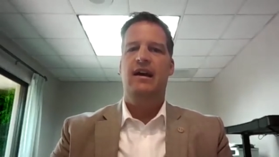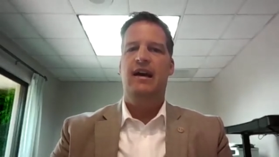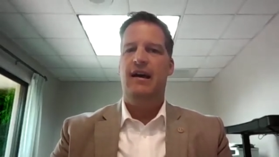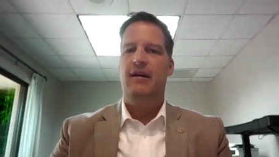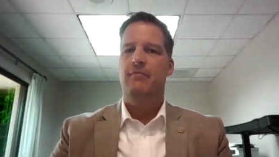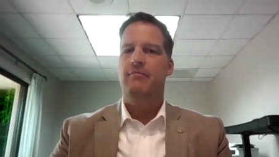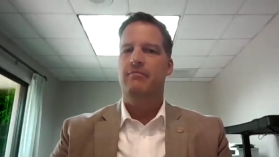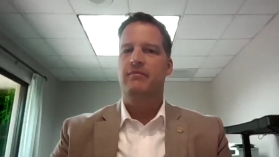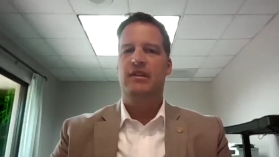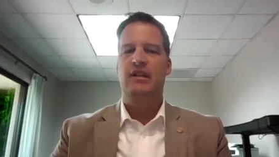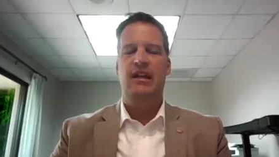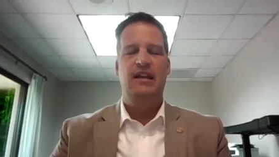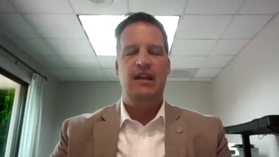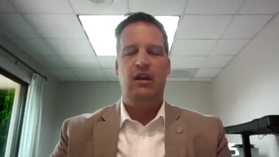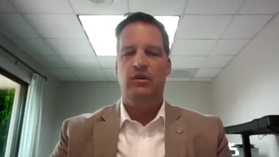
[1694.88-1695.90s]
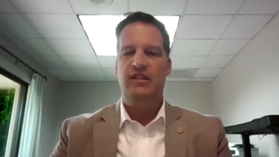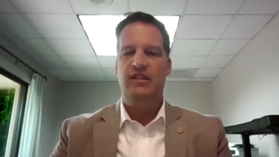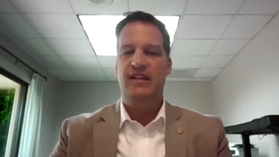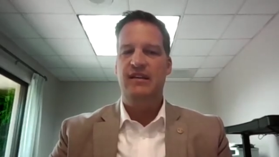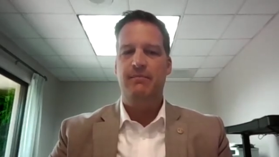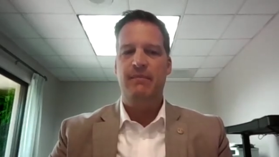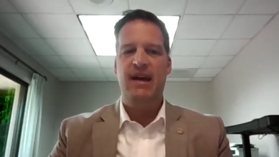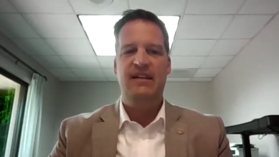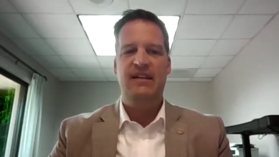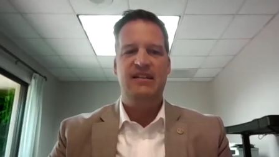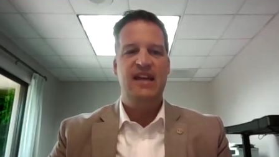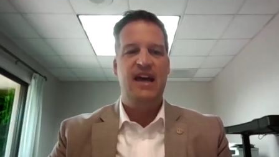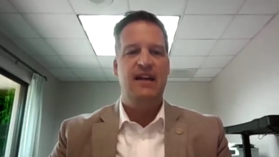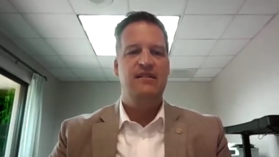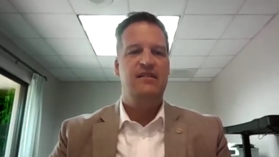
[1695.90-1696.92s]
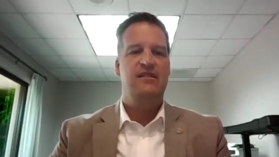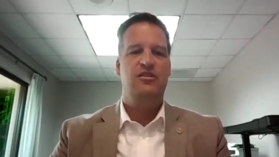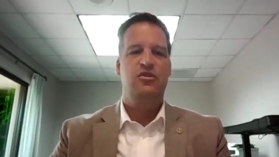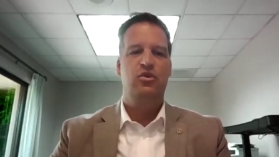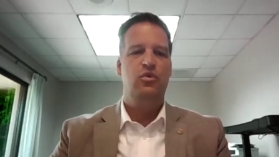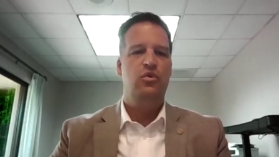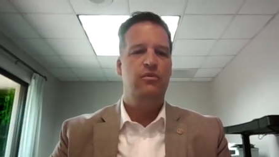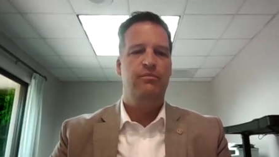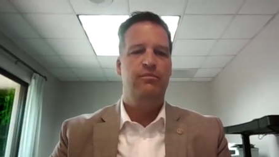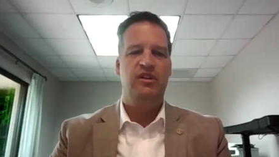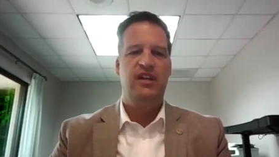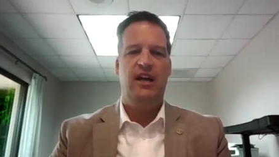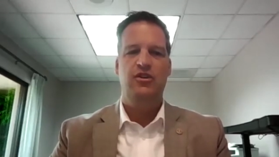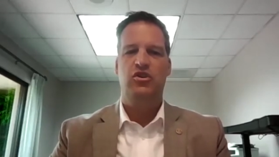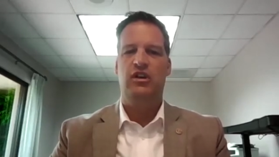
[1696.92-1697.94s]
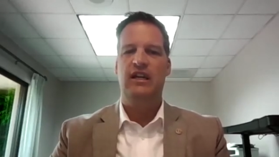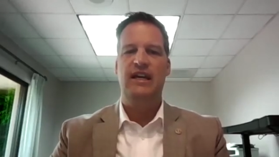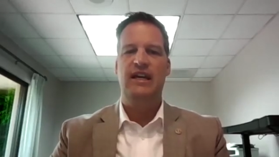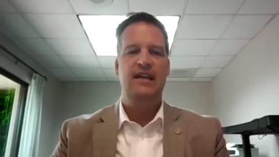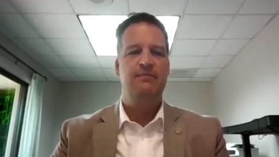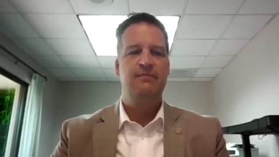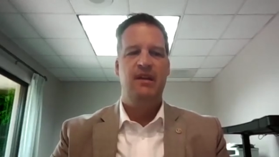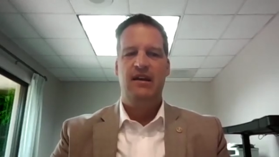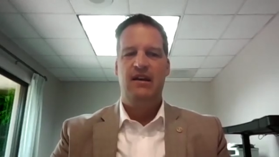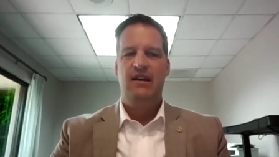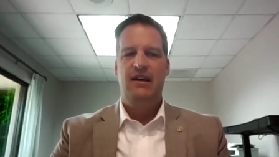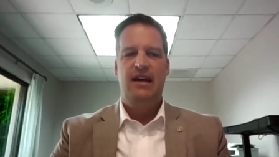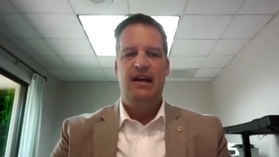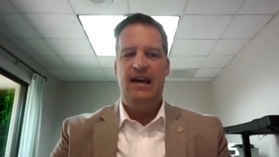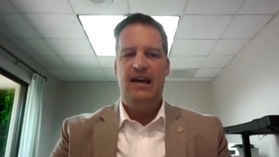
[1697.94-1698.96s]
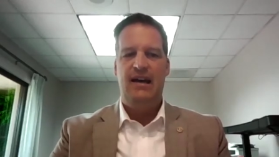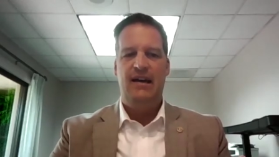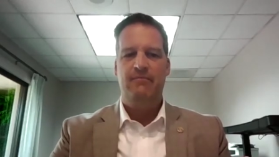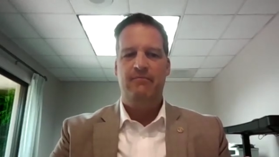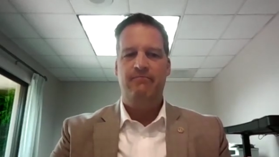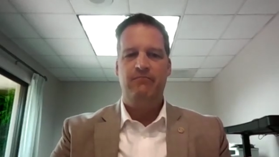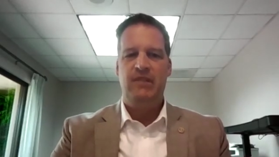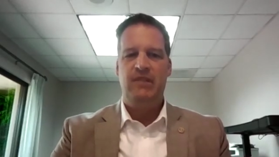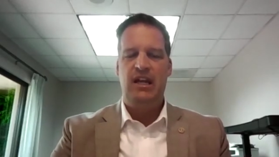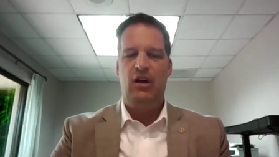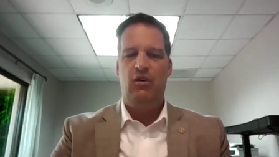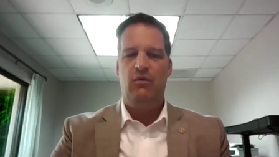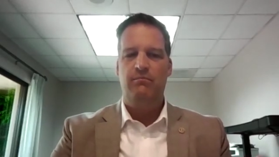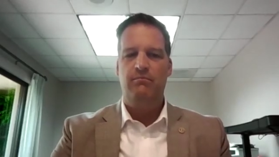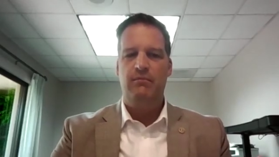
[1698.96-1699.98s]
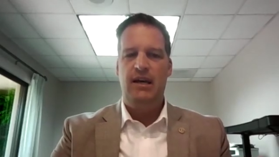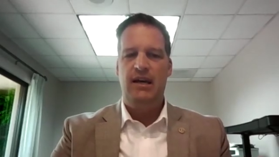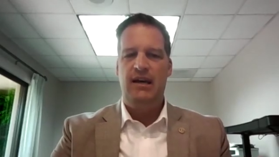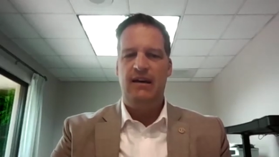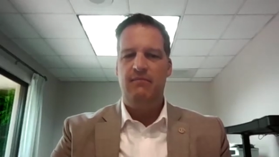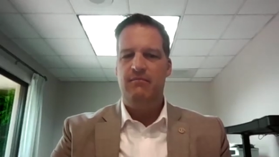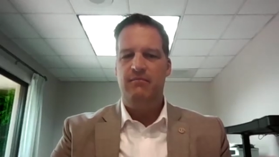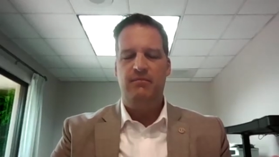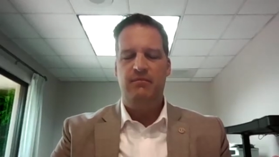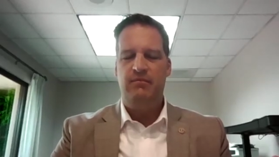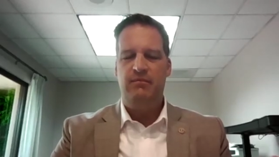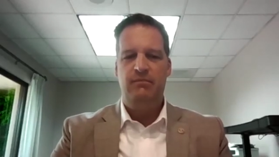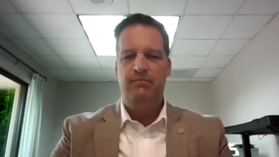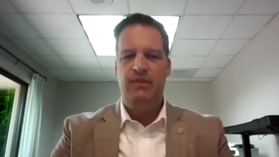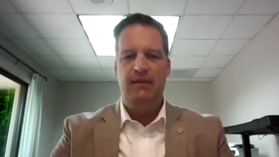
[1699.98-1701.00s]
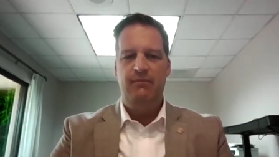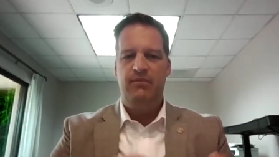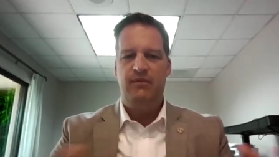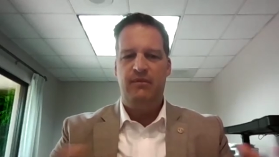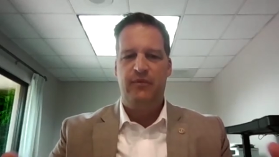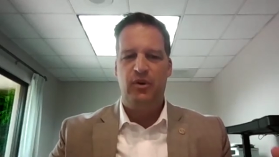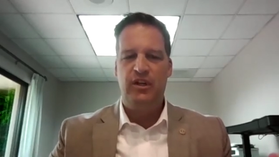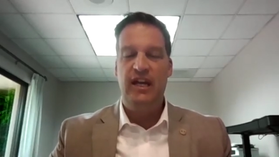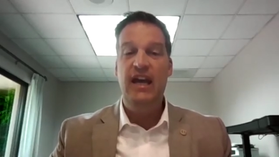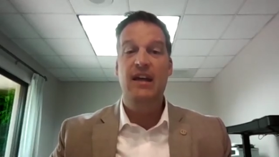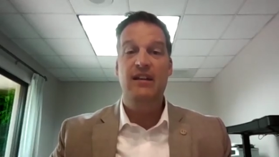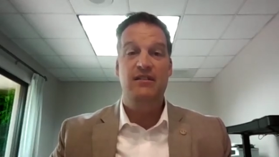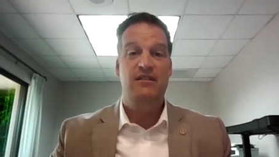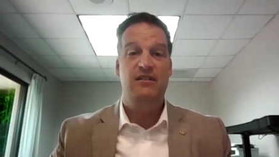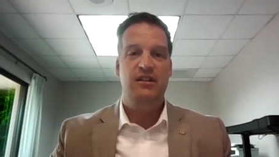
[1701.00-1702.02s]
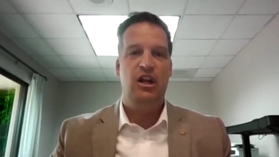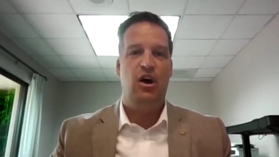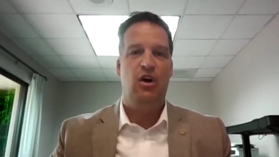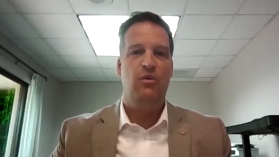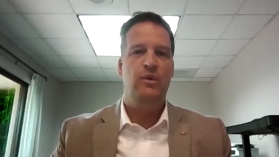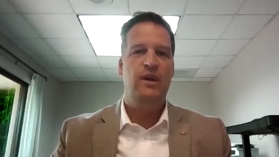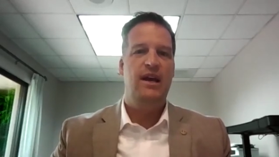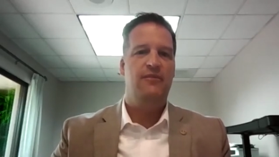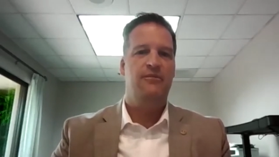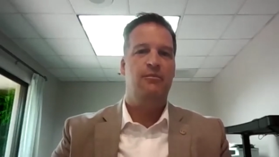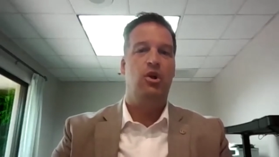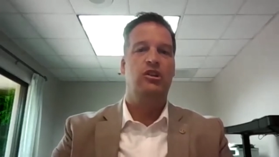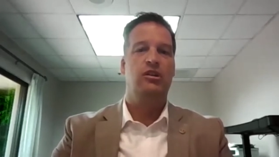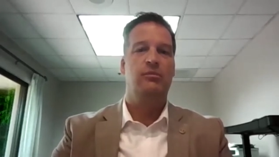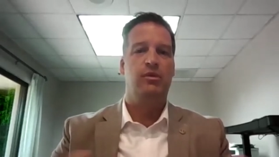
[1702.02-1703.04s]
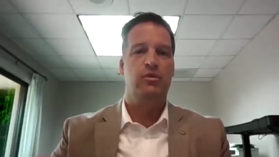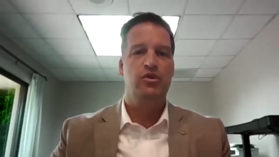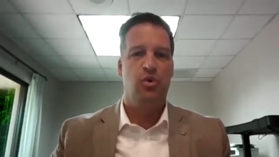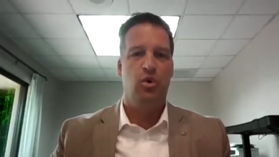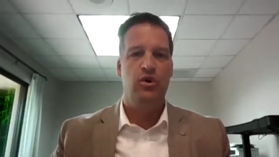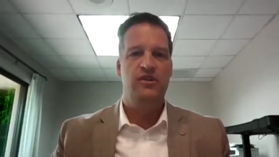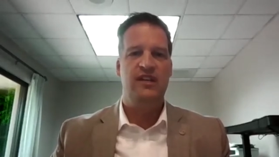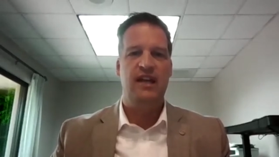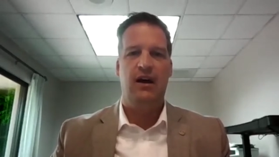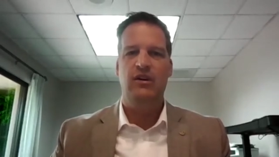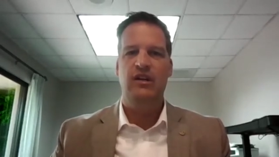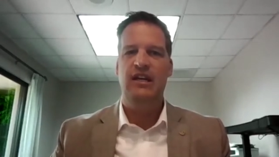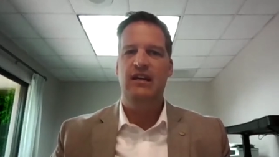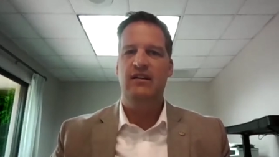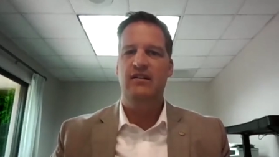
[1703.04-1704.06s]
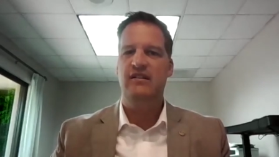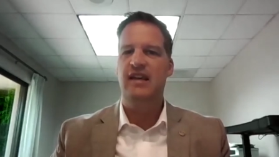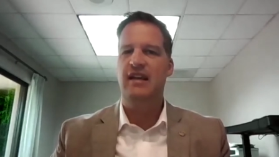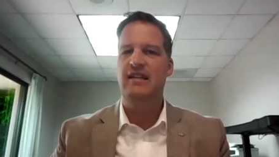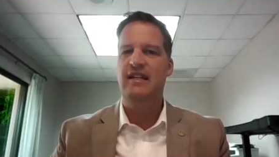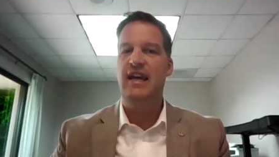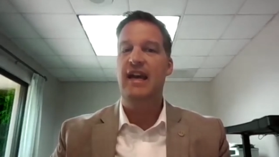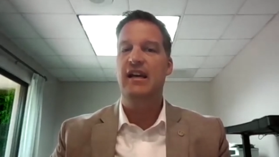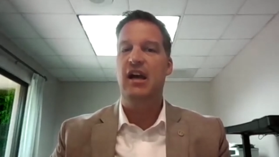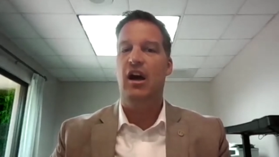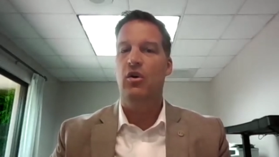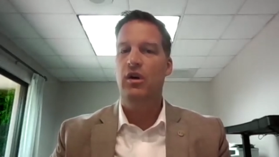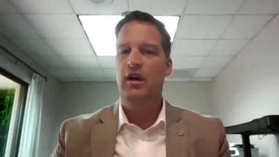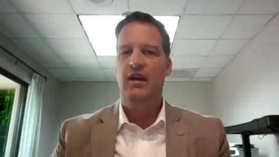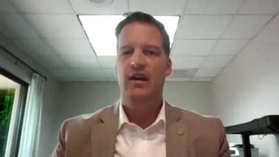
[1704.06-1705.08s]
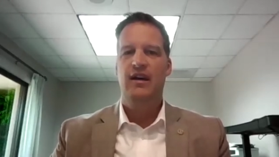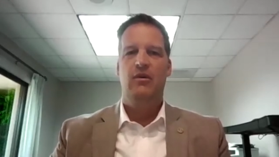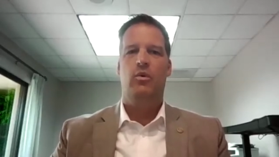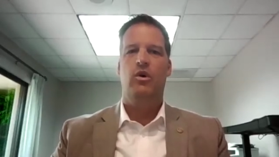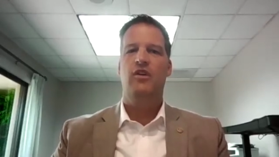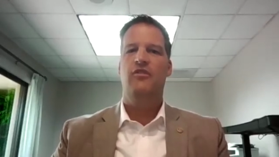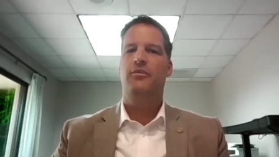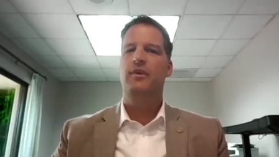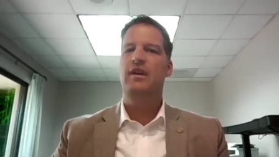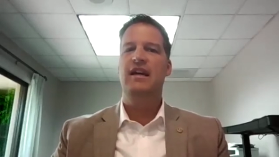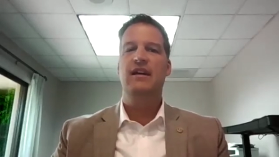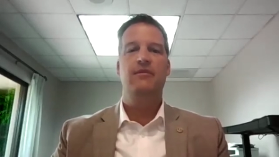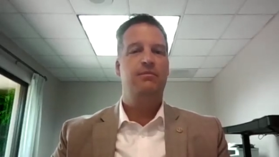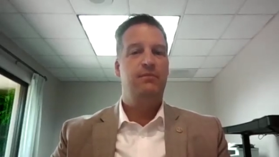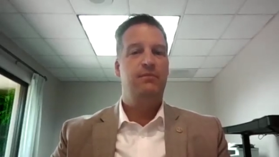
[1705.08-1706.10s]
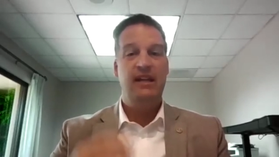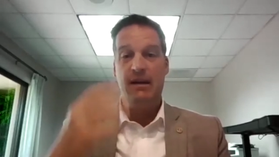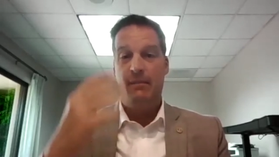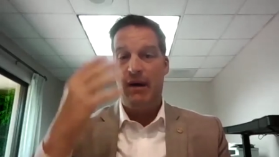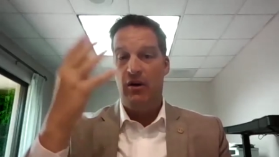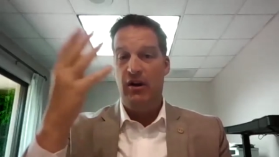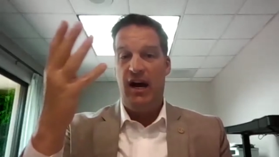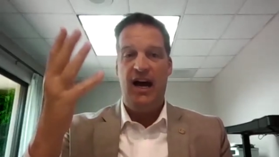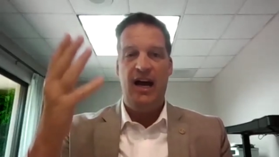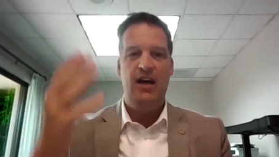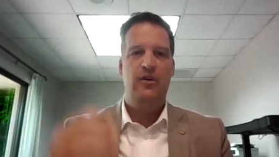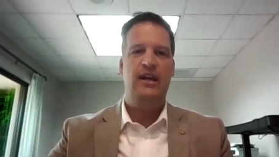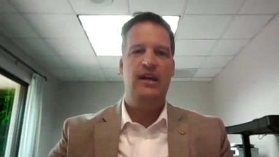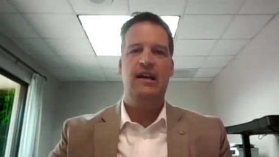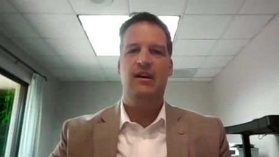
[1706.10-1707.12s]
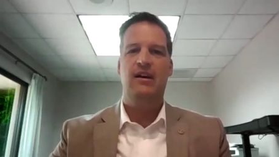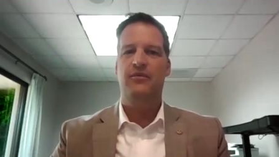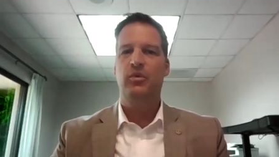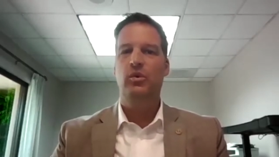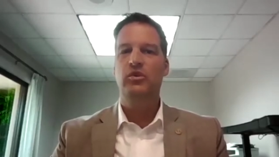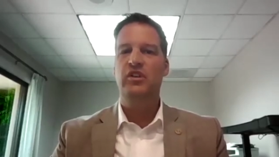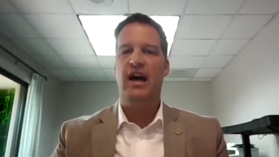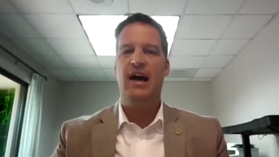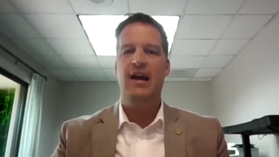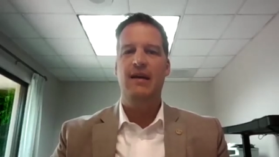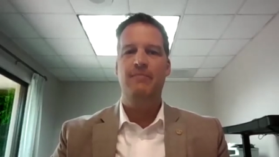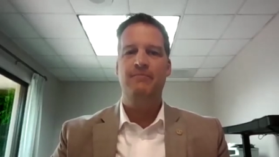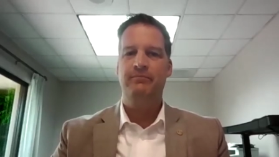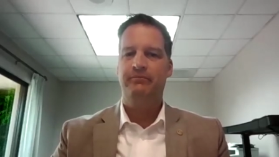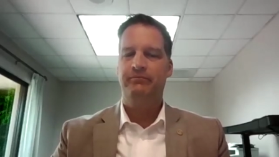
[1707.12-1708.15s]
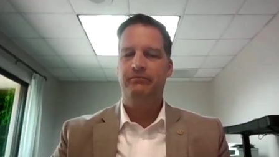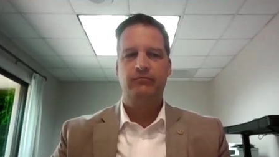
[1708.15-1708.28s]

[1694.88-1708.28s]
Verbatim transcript: Um, you know, does it make sense to potentially, um, you know, um, for kids? You know, we have multiple resorts down here in San Diego. What if we think about hiring a full-time